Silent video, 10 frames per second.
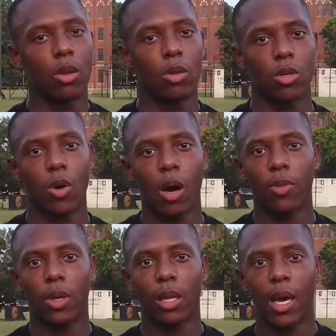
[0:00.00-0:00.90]
You go
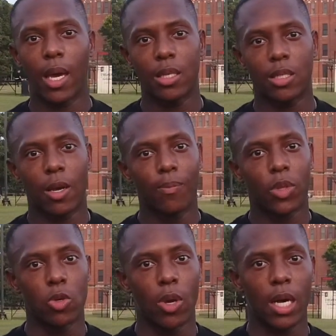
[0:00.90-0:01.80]
out in the lanes,
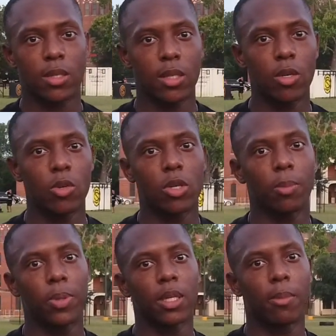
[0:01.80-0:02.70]
you execute, you
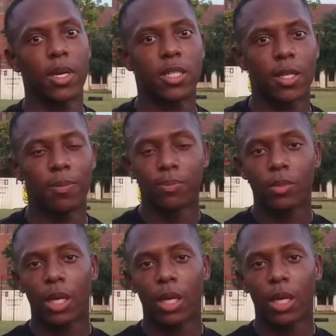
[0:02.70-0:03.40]
complete the mission.